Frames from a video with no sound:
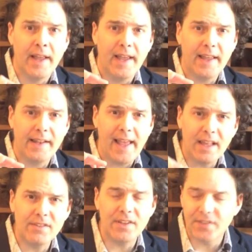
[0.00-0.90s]
And
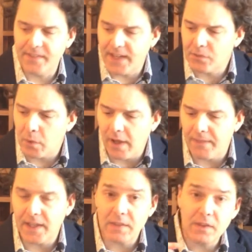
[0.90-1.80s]
as I said, that's why I
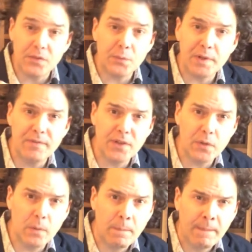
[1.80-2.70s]
think this review,